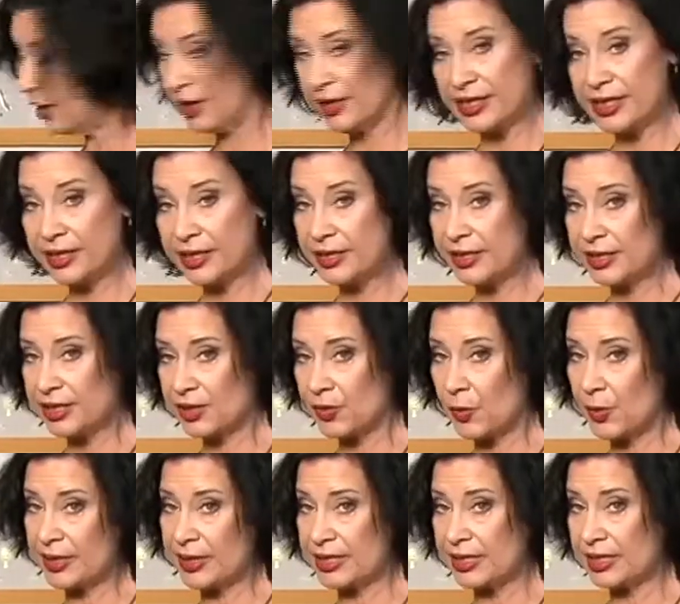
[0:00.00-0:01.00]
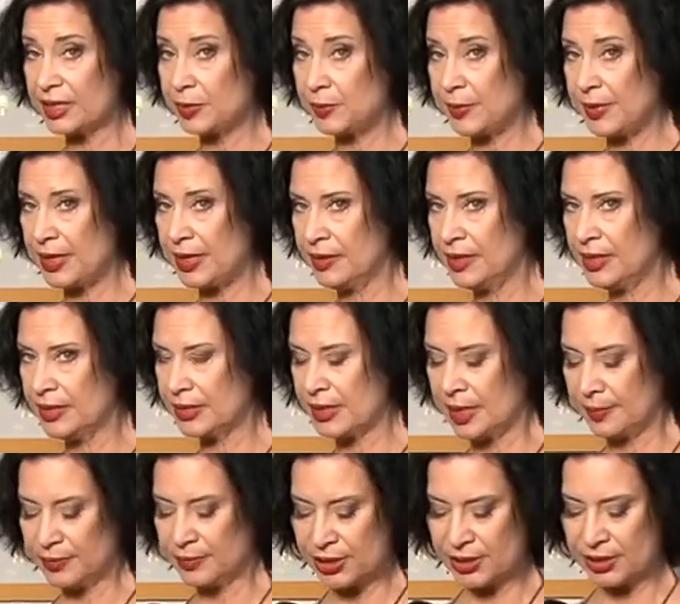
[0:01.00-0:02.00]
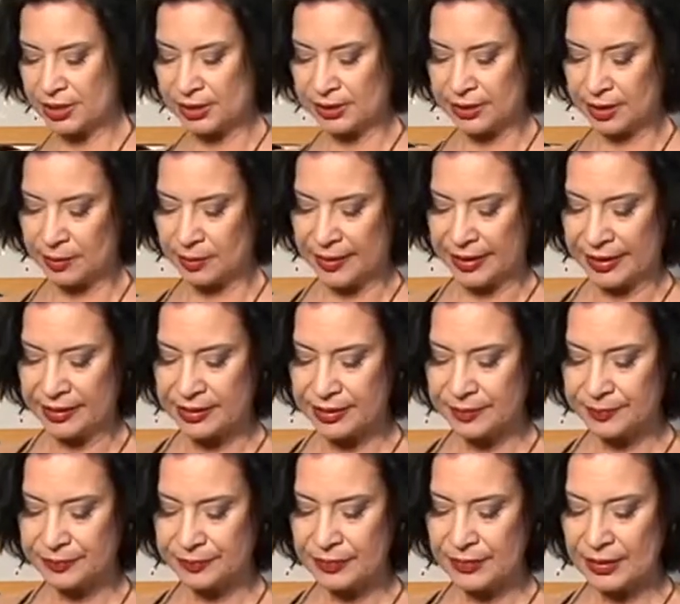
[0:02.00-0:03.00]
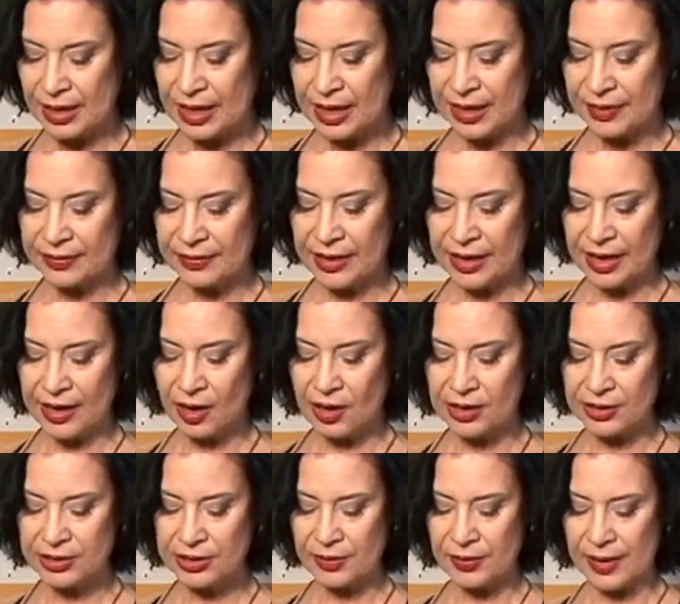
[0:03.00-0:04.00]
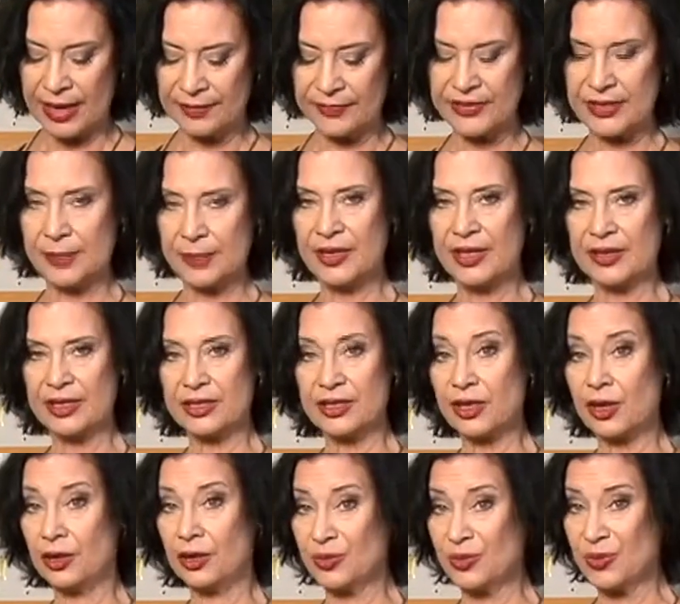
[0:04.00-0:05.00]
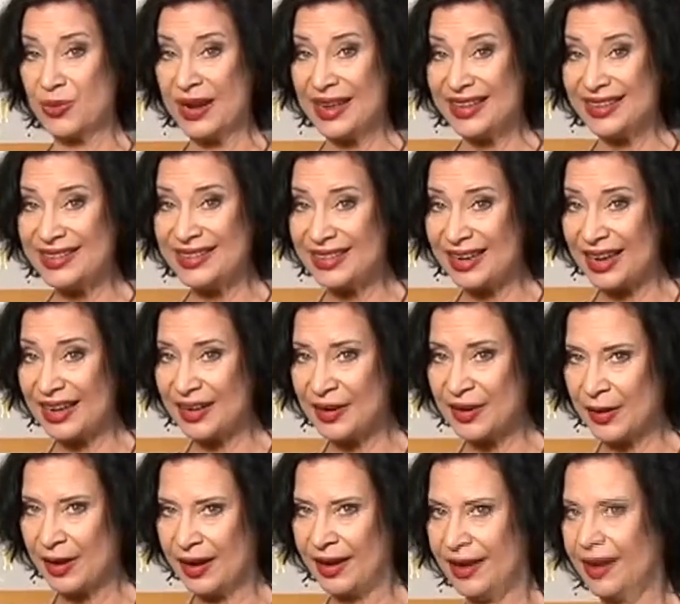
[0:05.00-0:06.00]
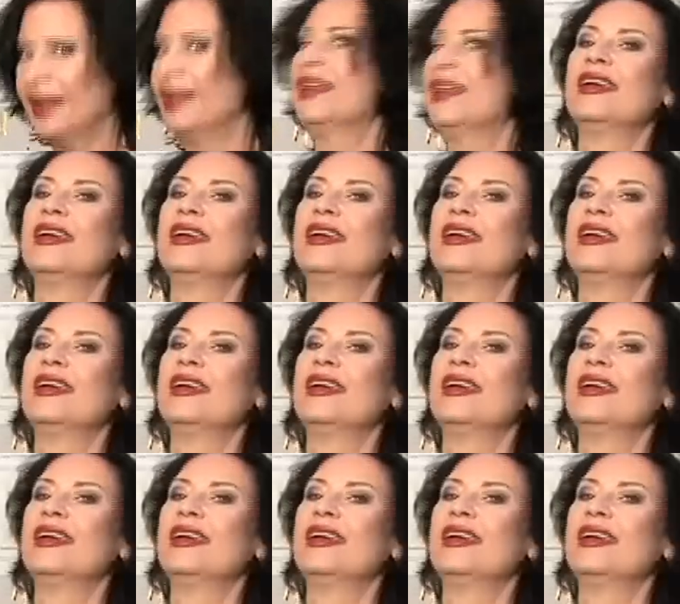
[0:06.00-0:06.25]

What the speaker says: Carnelian's going to speed this up just a little bit. Then I also have something that's called red tiger eye.